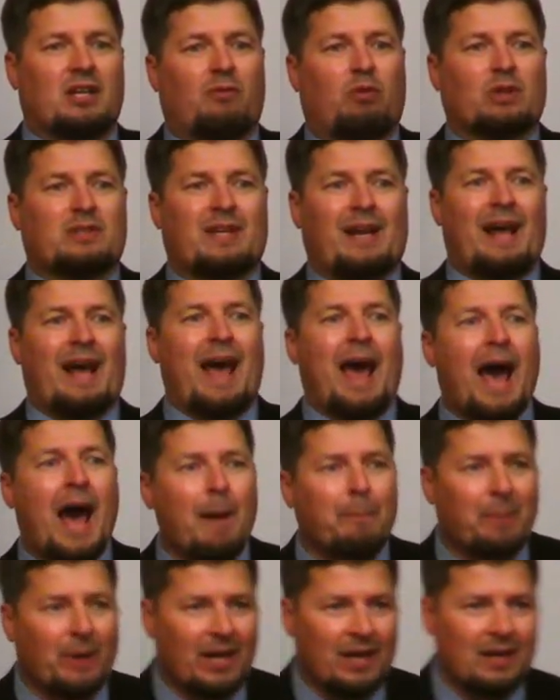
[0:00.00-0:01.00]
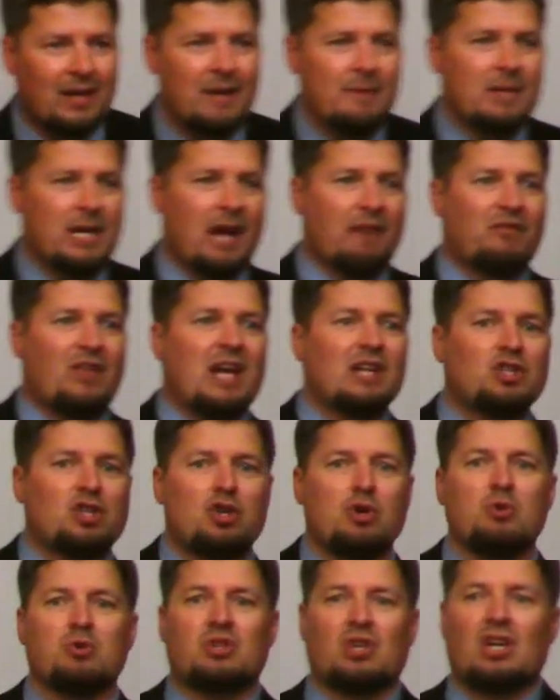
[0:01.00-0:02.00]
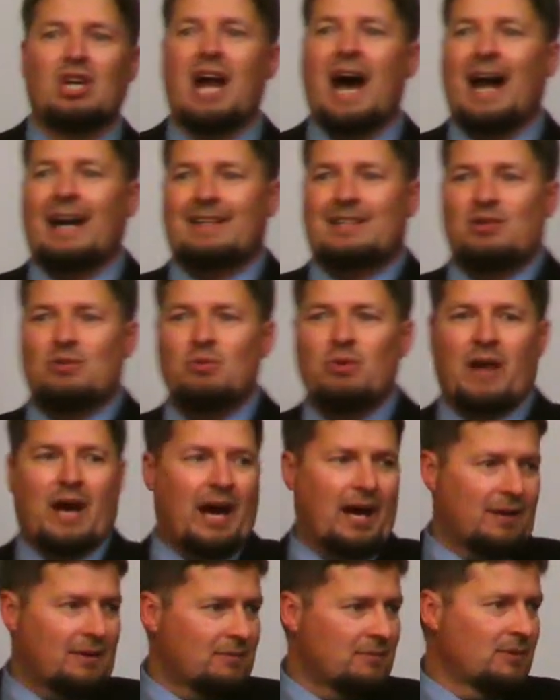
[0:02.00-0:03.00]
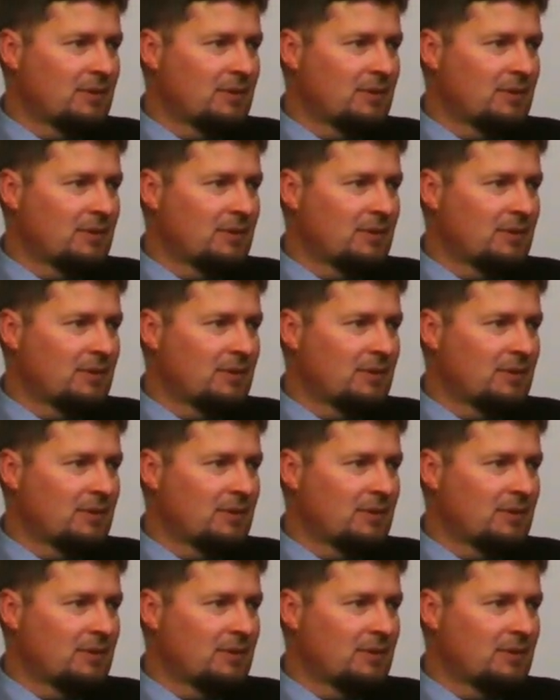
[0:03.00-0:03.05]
of what's going to happen if they choose to not do that.